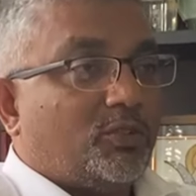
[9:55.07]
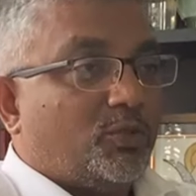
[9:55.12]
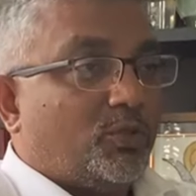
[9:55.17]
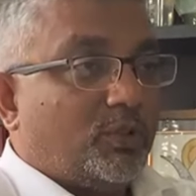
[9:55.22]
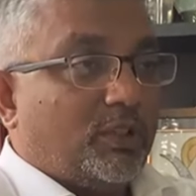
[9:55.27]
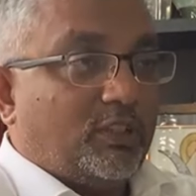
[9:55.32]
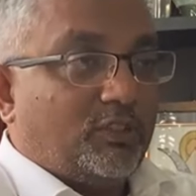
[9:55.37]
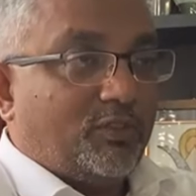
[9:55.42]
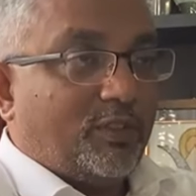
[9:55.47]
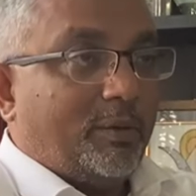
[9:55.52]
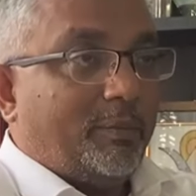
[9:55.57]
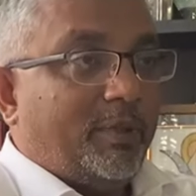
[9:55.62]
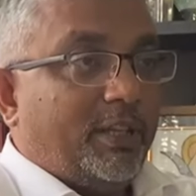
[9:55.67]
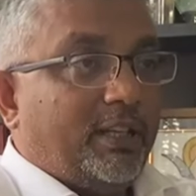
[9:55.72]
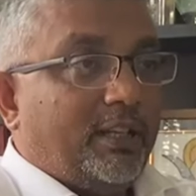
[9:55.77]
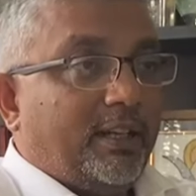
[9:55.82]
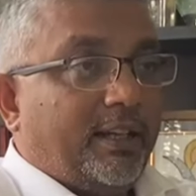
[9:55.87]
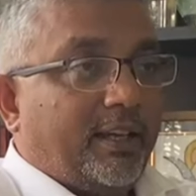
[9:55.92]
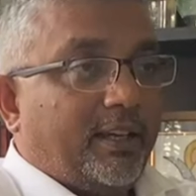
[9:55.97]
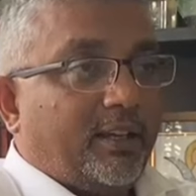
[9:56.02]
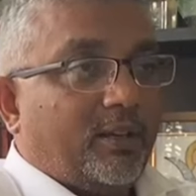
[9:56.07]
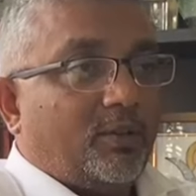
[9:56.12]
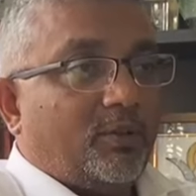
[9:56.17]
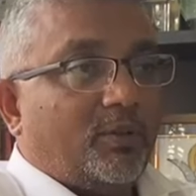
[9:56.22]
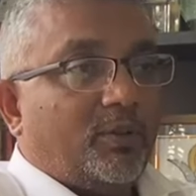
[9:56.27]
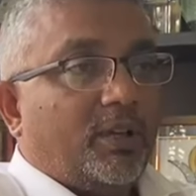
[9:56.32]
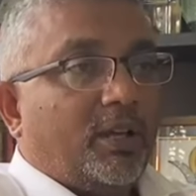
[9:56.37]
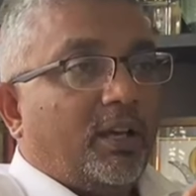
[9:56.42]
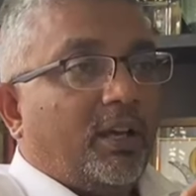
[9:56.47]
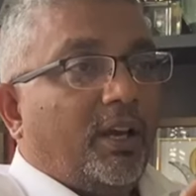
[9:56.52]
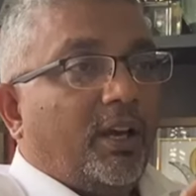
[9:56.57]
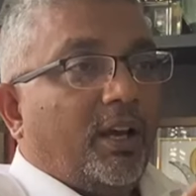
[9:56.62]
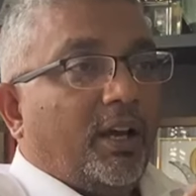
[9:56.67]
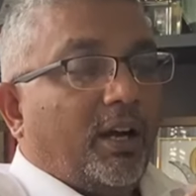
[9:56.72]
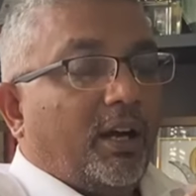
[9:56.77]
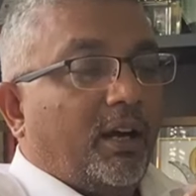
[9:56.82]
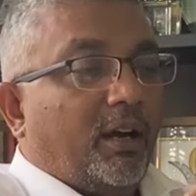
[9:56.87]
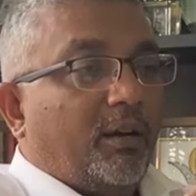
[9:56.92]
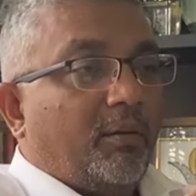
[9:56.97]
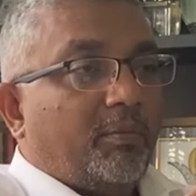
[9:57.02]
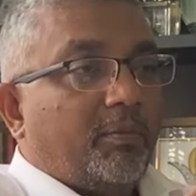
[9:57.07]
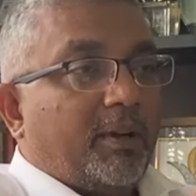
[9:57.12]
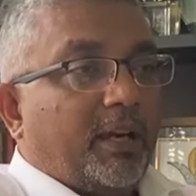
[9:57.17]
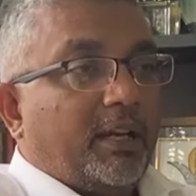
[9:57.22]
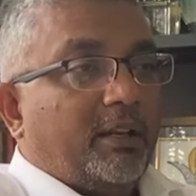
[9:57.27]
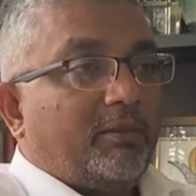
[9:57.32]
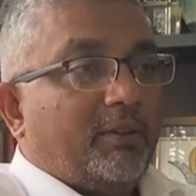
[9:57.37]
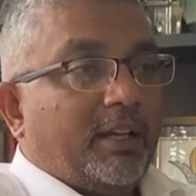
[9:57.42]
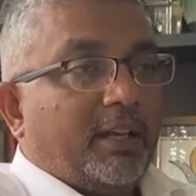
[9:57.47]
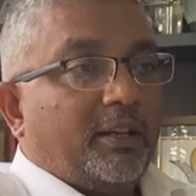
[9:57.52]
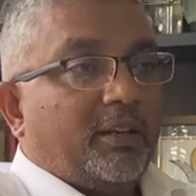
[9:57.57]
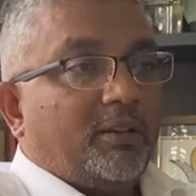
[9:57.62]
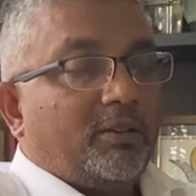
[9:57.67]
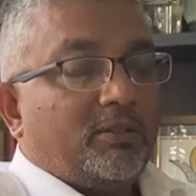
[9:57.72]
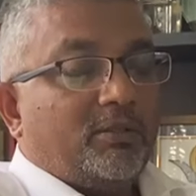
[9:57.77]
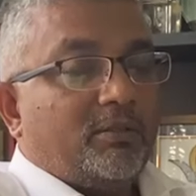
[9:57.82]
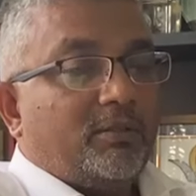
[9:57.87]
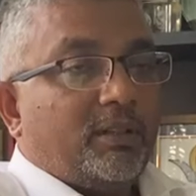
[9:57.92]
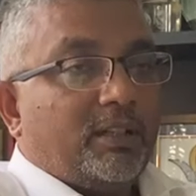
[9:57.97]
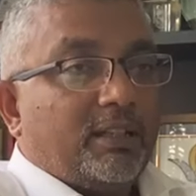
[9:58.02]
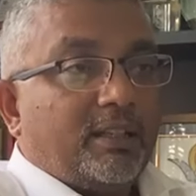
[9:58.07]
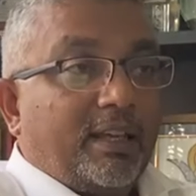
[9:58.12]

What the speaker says: So this will be a kind of like a